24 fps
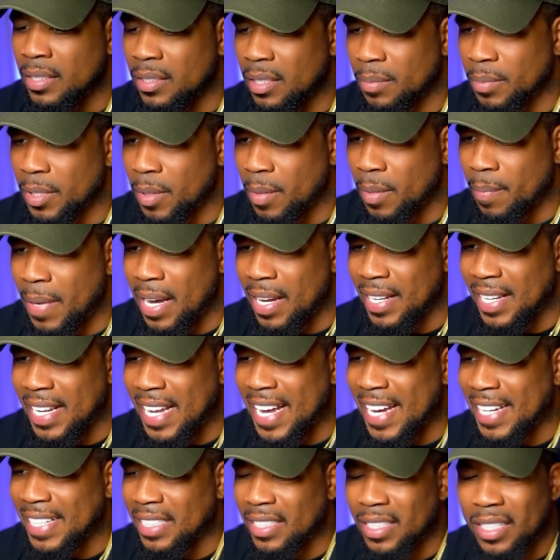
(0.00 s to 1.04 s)
something about
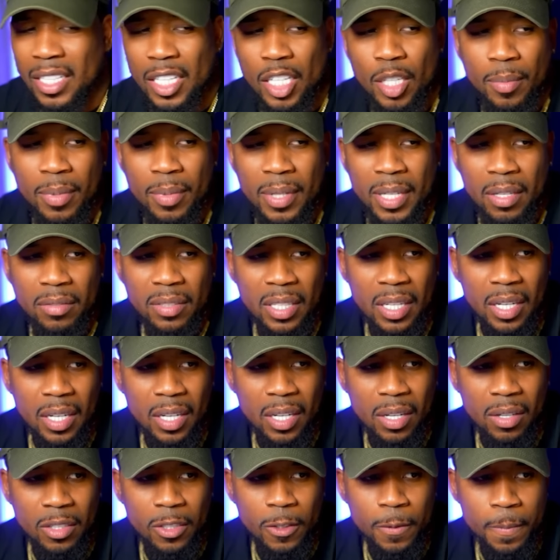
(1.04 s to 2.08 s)
lying, dog, but I don't think I
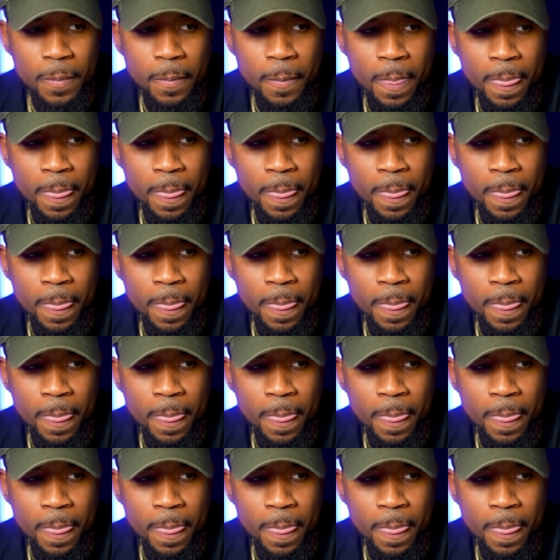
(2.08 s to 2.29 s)
caught it.